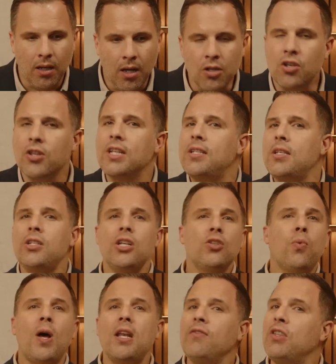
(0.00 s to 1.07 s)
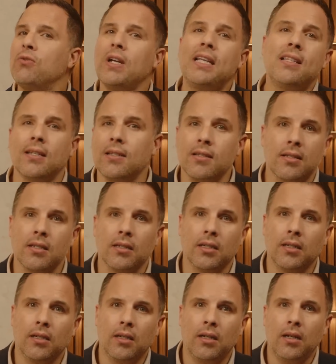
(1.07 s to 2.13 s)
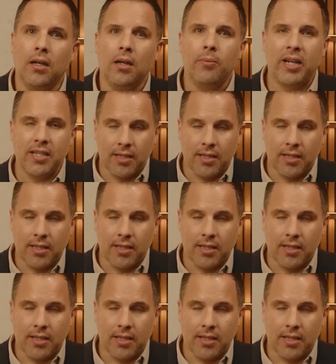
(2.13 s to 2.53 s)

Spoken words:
So this is just one of the reasons, but